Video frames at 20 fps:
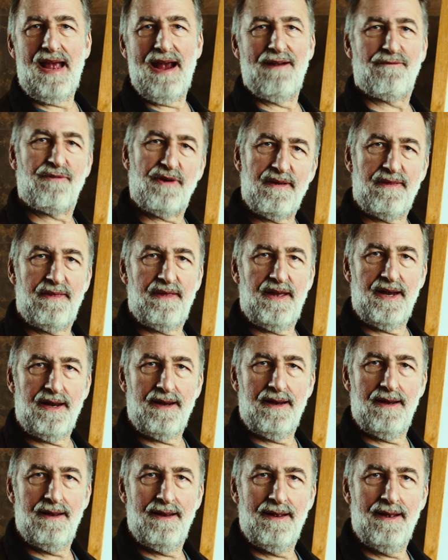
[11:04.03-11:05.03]

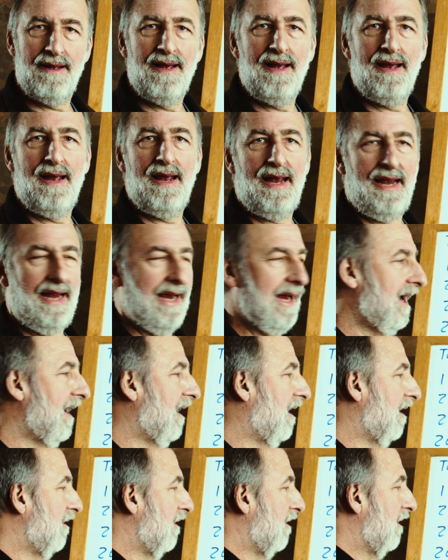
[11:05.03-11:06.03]
everything.
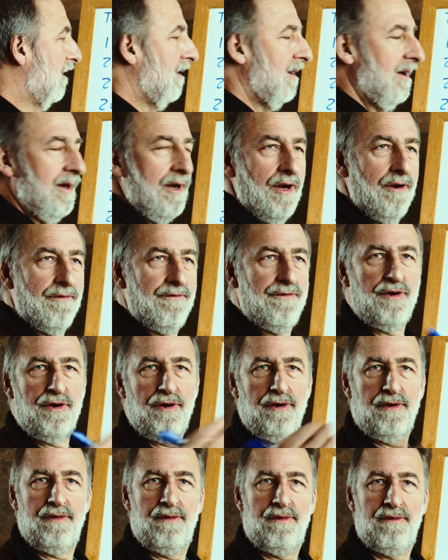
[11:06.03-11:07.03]
And
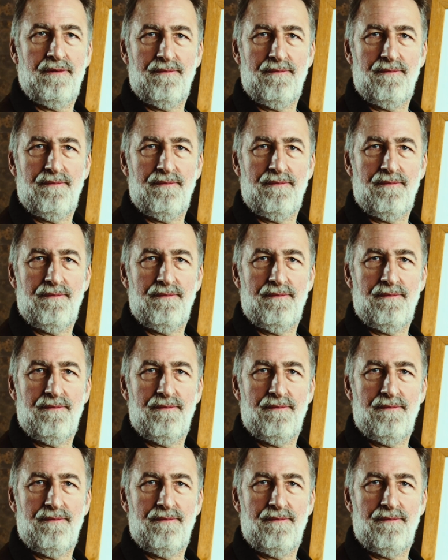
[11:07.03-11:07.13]
for